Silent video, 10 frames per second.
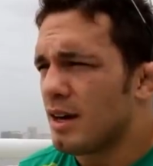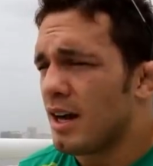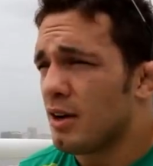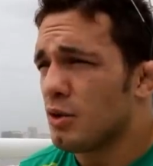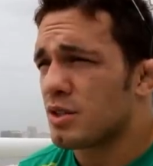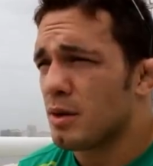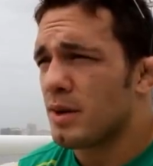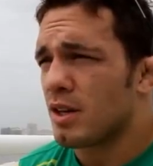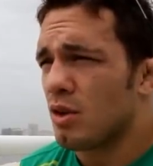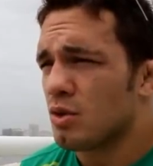I knew it was going to be
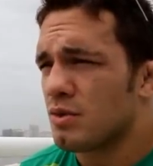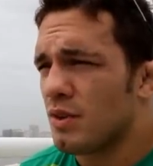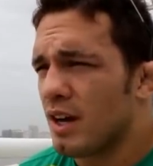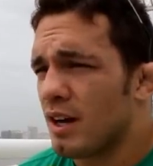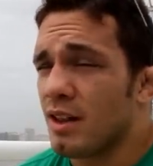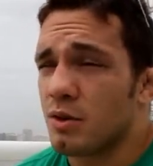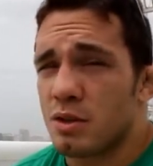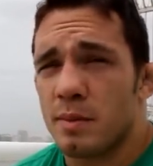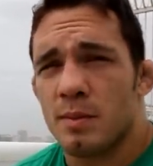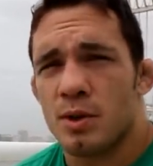a close fight. I thought it was
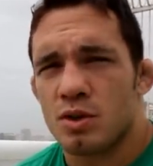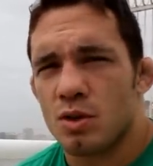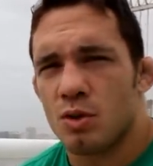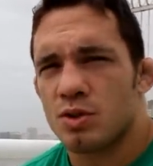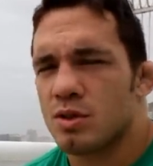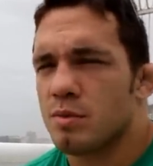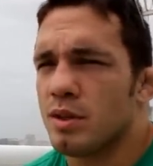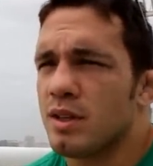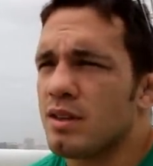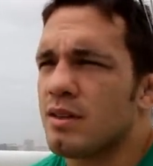going to be much closer,
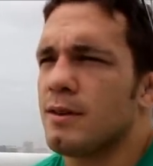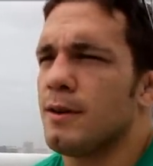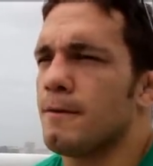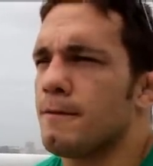but you know,